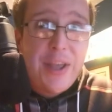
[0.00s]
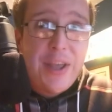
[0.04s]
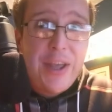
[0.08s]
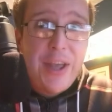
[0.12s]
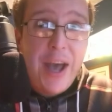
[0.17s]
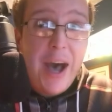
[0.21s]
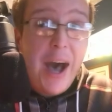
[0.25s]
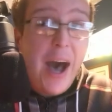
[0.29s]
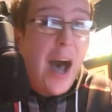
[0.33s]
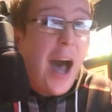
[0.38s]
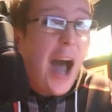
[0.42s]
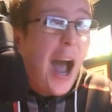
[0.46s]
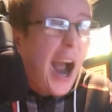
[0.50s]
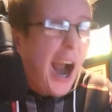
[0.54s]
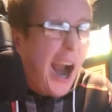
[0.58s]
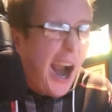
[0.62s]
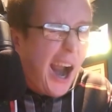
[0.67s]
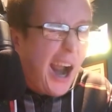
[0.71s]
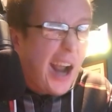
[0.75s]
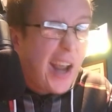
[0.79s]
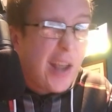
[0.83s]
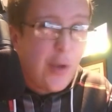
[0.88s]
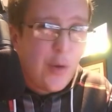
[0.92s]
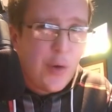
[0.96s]
Yeah.
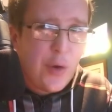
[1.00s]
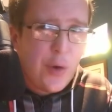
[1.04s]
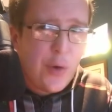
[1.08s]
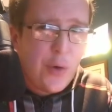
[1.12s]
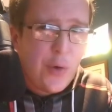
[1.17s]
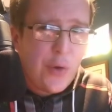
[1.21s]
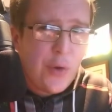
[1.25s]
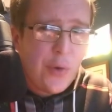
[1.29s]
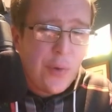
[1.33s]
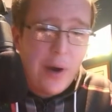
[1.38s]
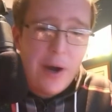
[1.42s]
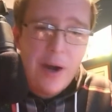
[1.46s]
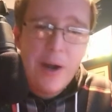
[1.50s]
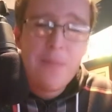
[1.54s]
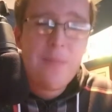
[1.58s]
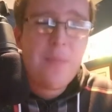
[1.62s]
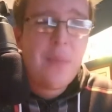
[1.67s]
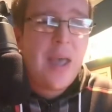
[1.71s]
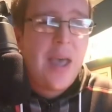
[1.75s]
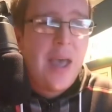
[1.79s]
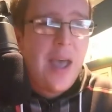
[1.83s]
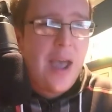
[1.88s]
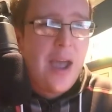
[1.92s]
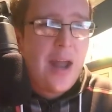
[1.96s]
You know who you
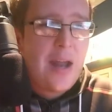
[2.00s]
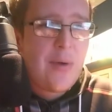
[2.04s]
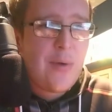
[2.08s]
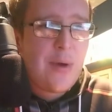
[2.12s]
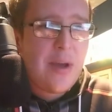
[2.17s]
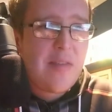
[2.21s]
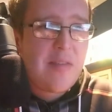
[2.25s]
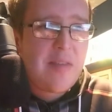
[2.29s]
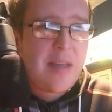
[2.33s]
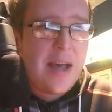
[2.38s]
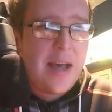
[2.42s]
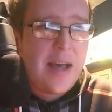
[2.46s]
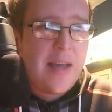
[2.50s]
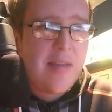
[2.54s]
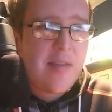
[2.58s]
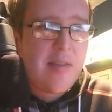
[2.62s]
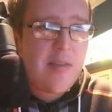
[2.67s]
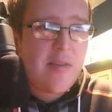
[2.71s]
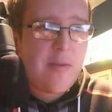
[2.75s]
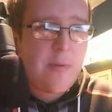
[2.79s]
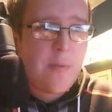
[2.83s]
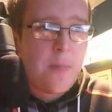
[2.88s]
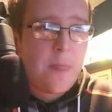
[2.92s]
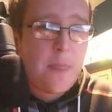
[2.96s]
are. Anyways,
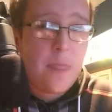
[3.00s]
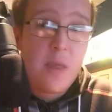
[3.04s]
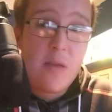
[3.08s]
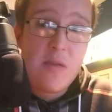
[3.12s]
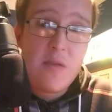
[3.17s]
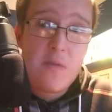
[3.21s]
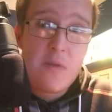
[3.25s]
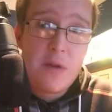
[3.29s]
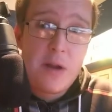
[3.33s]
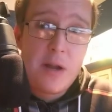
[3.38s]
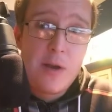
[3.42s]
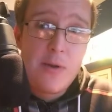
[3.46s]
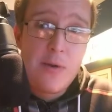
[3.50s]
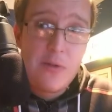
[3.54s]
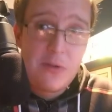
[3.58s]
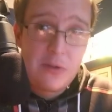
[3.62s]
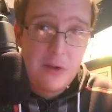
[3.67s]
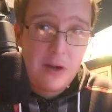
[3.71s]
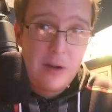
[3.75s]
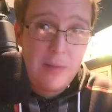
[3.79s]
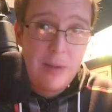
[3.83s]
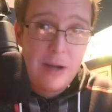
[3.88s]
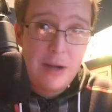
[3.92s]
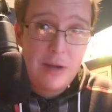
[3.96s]
guys, this
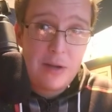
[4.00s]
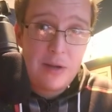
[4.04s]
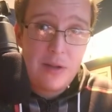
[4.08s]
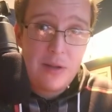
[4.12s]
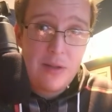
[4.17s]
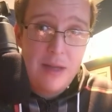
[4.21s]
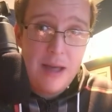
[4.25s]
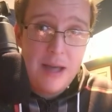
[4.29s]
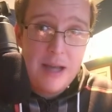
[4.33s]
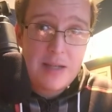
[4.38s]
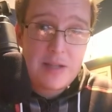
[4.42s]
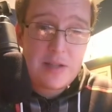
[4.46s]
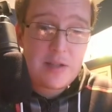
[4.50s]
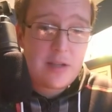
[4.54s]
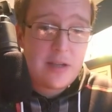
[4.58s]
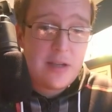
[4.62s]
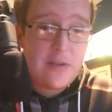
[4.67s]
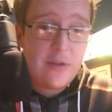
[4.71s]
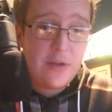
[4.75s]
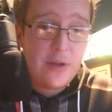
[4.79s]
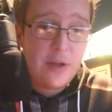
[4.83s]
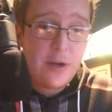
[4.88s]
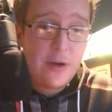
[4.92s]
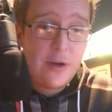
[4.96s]
video is not about
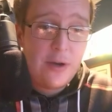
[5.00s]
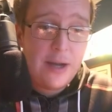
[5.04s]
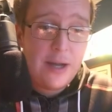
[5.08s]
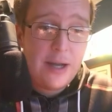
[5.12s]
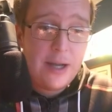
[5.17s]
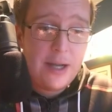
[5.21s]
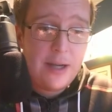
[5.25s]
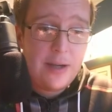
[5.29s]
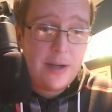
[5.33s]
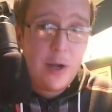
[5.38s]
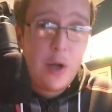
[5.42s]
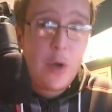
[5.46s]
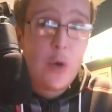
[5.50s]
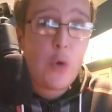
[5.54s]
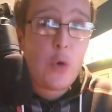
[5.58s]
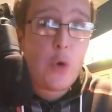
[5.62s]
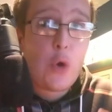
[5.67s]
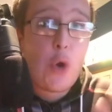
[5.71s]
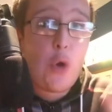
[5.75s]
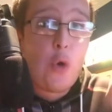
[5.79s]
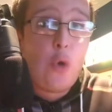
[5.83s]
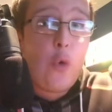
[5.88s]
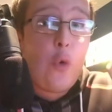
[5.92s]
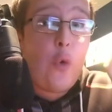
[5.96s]
that, even though I
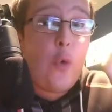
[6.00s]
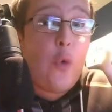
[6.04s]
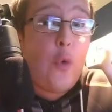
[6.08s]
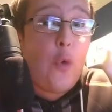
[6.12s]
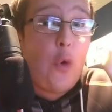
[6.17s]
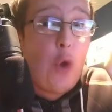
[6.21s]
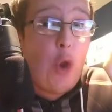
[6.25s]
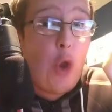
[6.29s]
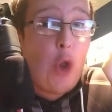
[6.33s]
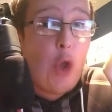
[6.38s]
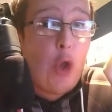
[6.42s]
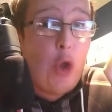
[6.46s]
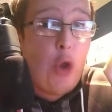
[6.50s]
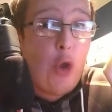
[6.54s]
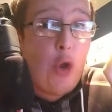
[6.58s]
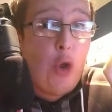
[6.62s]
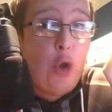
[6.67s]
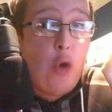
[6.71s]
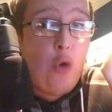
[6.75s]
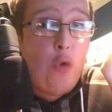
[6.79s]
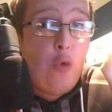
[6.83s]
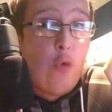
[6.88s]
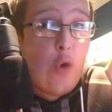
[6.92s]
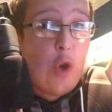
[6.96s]
can
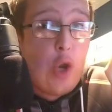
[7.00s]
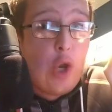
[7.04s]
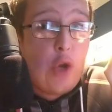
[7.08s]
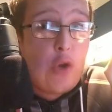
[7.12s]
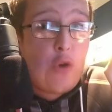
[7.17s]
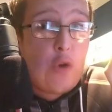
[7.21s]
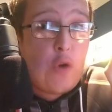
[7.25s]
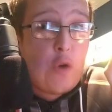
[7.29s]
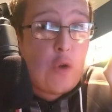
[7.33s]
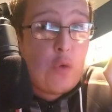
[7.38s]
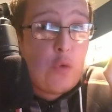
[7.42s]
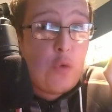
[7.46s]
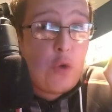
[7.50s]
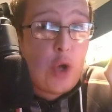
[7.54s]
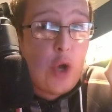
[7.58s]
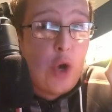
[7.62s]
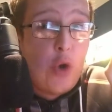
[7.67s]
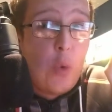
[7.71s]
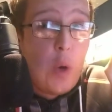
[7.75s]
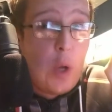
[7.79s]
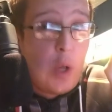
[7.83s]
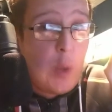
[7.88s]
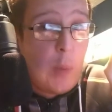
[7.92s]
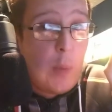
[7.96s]
really, really tell you
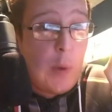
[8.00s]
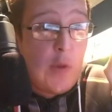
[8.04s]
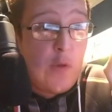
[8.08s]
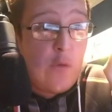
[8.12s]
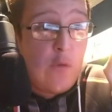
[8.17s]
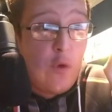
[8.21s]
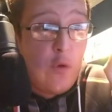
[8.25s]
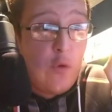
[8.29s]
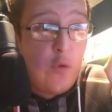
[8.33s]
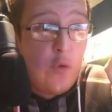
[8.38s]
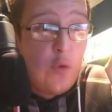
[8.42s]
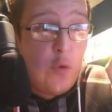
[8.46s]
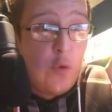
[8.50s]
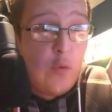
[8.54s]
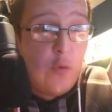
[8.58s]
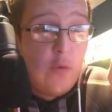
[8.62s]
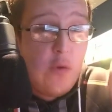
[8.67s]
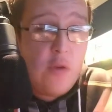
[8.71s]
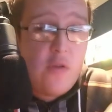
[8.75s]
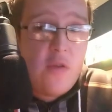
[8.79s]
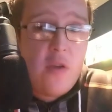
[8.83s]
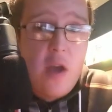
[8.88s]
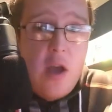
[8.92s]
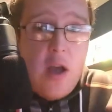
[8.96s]
to go watch A Place Further Than
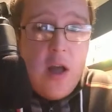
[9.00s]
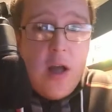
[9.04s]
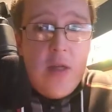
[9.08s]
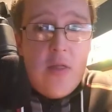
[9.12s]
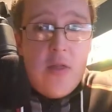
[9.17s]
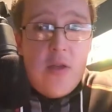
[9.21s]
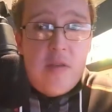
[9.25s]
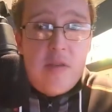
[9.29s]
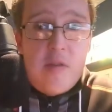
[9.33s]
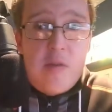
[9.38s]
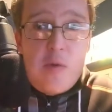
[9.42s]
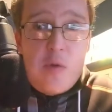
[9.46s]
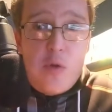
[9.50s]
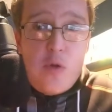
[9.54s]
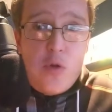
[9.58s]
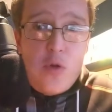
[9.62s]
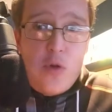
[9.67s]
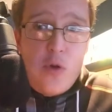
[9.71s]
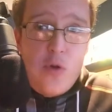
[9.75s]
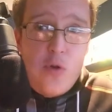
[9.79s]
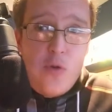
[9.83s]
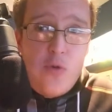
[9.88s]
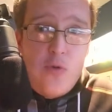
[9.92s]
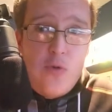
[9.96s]
the Universe.
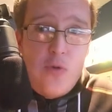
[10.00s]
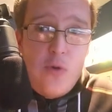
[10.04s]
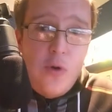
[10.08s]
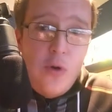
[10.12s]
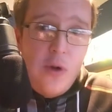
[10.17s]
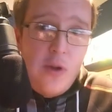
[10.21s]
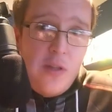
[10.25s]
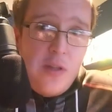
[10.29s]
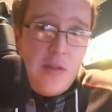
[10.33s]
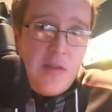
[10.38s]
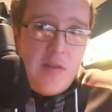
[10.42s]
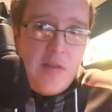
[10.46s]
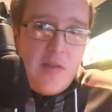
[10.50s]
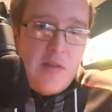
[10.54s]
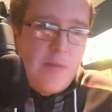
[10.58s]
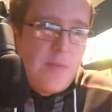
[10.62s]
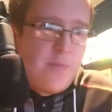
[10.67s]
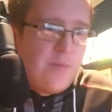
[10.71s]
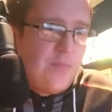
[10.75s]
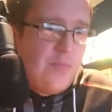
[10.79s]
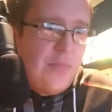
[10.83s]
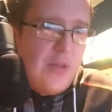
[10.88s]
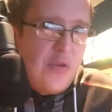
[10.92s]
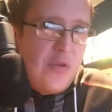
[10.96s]
This show, or
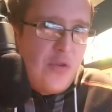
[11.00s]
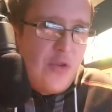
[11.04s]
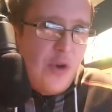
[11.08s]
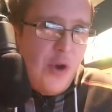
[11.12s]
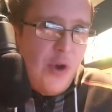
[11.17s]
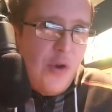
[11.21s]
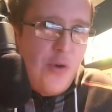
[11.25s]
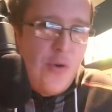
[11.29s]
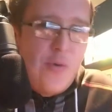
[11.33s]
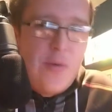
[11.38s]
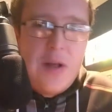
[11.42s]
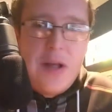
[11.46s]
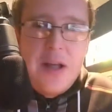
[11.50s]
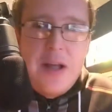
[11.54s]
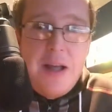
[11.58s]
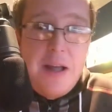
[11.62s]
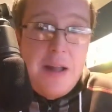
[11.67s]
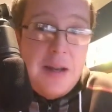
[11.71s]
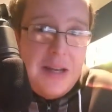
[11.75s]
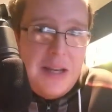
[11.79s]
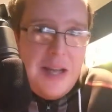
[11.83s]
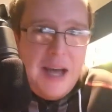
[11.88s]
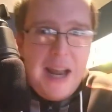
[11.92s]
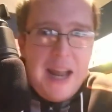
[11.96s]
this show,
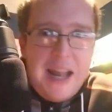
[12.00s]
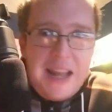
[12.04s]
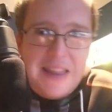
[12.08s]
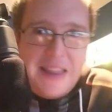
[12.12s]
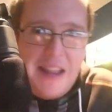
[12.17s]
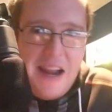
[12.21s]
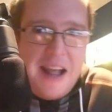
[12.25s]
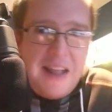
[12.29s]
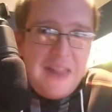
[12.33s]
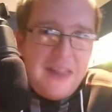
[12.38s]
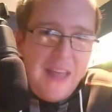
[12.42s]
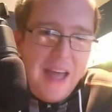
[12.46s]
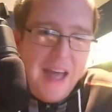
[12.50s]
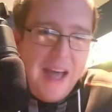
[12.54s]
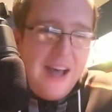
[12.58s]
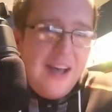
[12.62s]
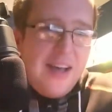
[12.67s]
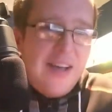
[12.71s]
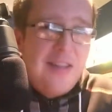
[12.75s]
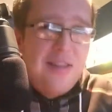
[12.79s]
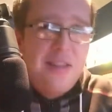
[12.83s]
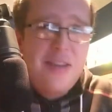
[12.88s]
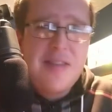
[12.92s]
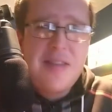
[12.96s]

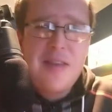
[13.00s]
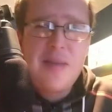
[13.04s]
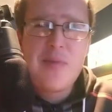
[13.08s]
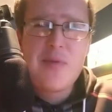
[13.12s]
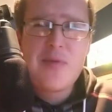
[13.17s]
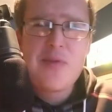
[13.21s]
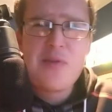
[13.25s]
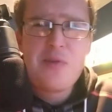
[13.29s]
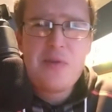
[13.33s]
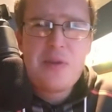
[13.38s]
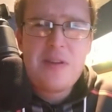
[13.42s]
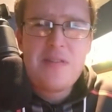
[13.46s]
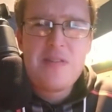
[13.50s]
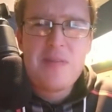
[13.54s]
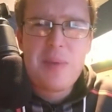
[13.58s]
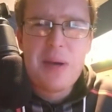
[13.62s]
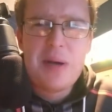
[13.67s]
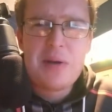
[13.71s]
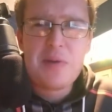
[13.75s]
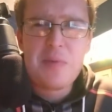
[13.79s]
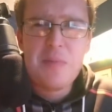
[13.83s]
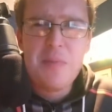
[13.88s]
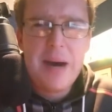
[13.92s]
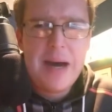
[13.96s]
this episode
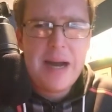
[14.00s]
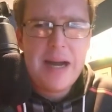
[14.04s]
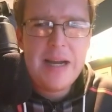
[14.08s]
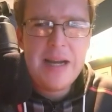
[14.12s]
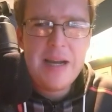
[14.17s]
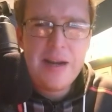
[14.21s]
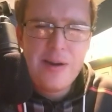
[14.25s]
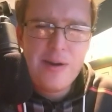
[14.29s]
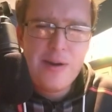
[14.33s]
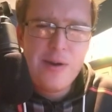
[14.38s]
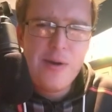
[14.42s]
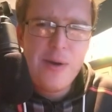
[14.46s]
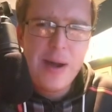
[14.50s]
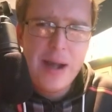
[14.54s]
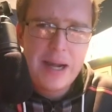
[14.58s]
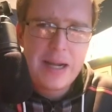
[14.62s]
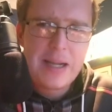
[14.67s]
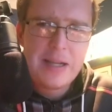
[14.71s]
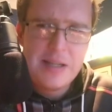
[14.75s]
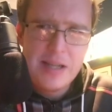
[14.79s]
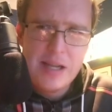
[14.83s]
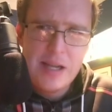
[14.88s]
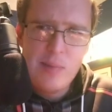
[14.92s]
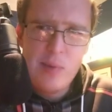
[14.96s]
is about My
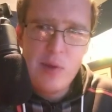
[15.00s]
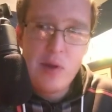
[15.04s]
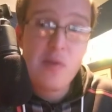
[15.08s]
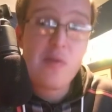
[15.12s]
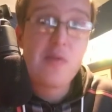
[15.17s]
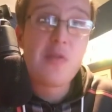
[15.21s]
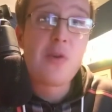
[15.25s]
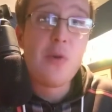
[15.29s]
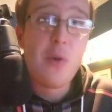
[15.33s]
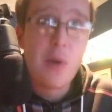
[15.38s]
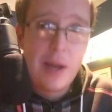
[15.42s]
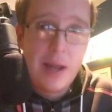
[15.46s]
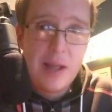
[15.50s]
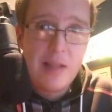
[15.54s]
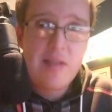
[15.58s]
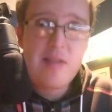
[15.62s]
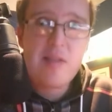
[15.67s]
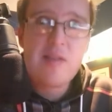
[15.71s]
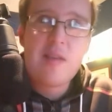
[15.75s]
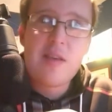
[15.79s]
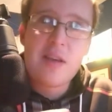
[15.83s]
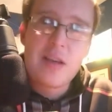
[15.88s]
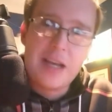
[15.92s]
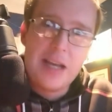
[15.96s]
Hero Academia, so
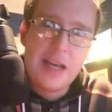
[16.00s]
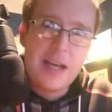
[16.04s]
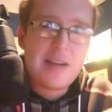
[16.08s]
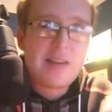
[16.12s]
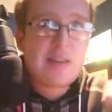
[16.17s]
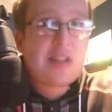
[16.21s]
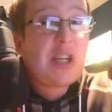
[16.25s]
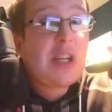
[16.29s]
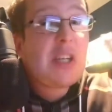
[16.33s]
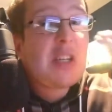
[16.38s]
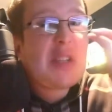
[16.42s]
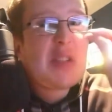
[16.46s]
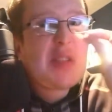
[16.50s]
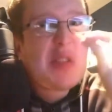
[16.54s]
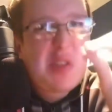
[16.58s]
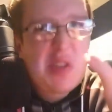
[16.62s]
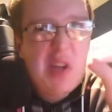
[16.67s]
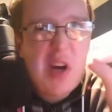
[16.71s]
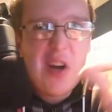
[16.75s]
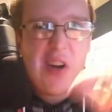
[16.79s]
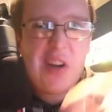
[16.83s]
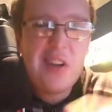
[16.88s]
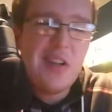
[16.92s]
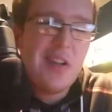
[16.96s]
let's get
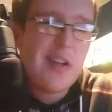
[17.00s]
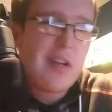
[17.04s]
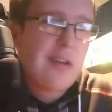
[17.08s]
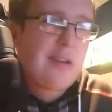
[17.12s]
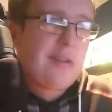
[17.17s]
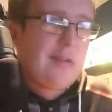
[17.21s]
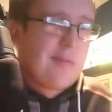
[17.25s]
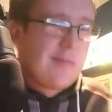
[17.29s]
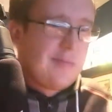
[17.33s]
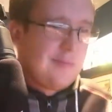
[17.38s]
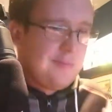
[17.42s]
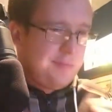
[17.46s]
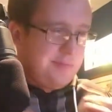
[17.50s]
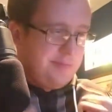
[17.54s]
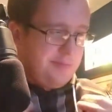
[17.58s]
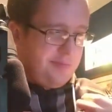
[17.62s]
started.